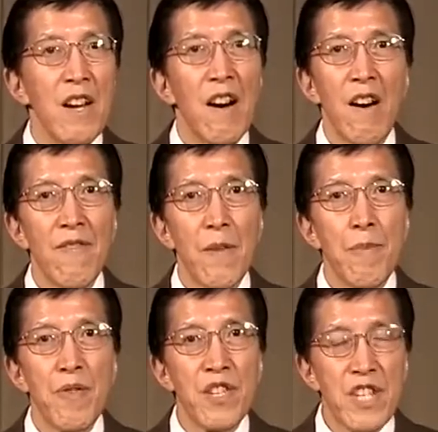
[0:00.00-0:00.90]
on the
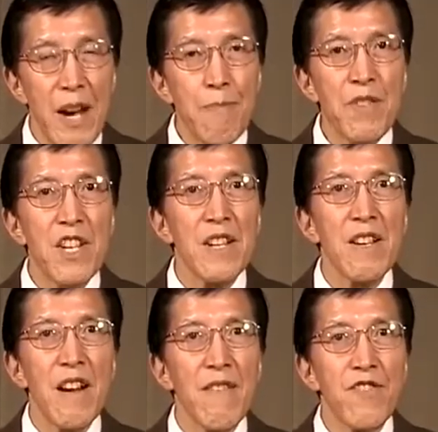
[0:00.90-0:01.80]
perception
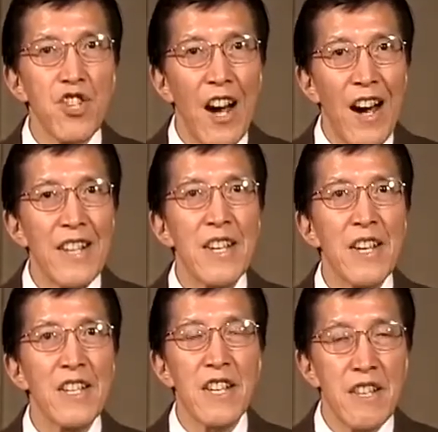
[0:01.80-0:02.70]
of
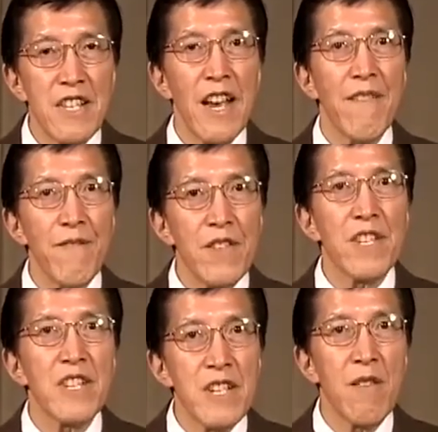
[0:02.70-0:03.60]
Chinese in San
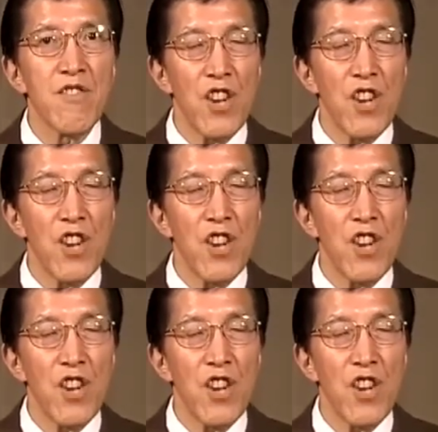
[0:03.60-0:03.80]
Francisco,